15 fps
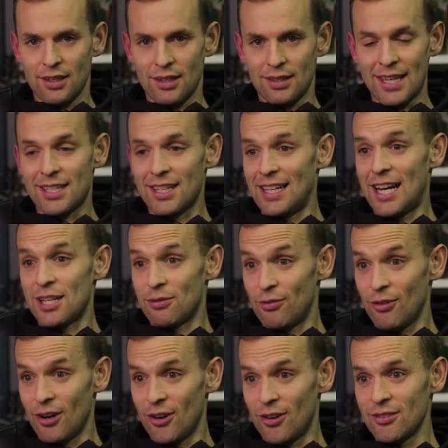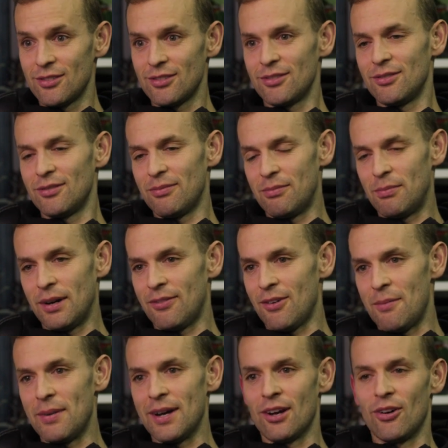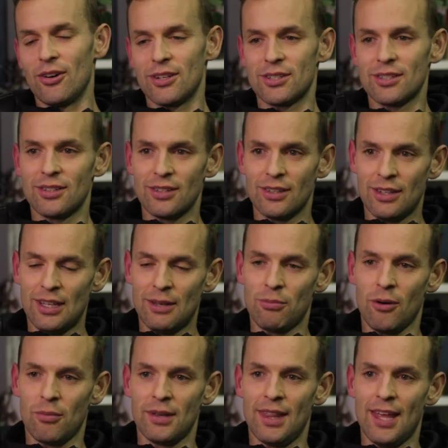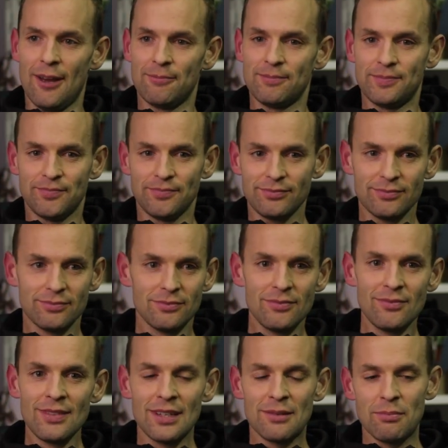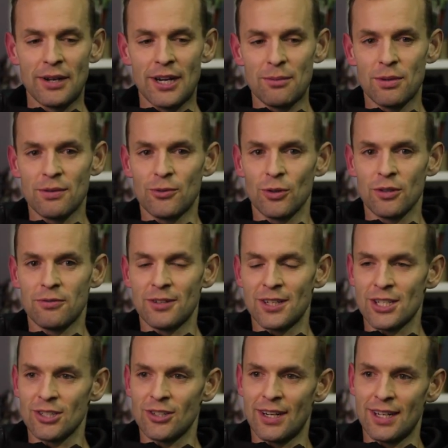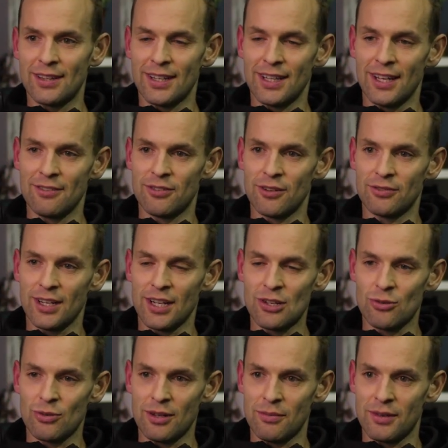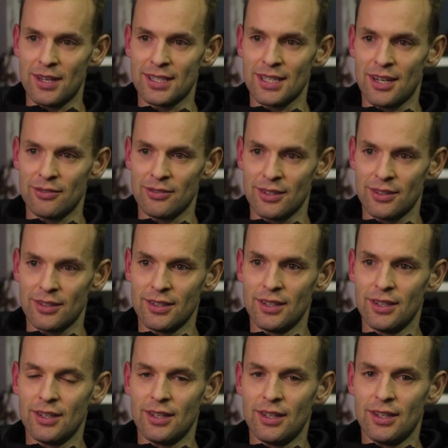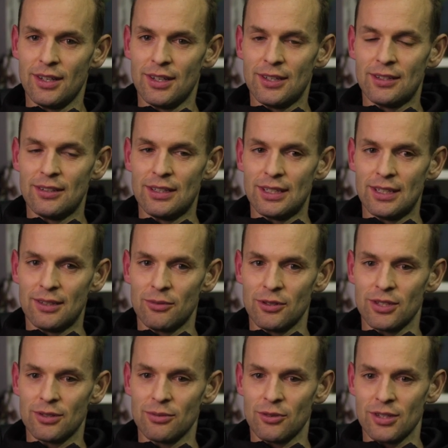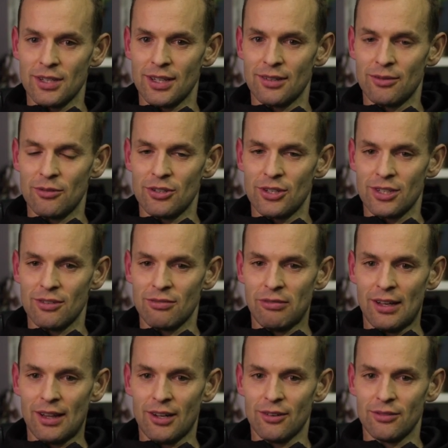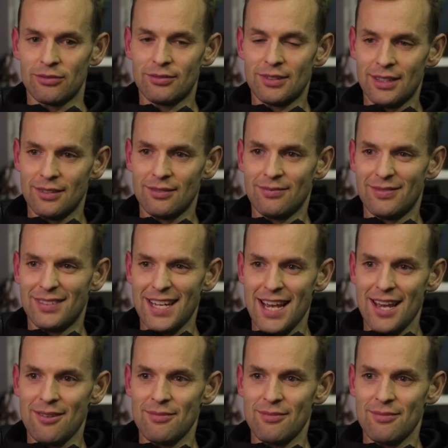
That didn't last for very long. But if I'm being honest, you probably that minute before the finish line and then that 15, 20 minutes after was just a feeling of, damn,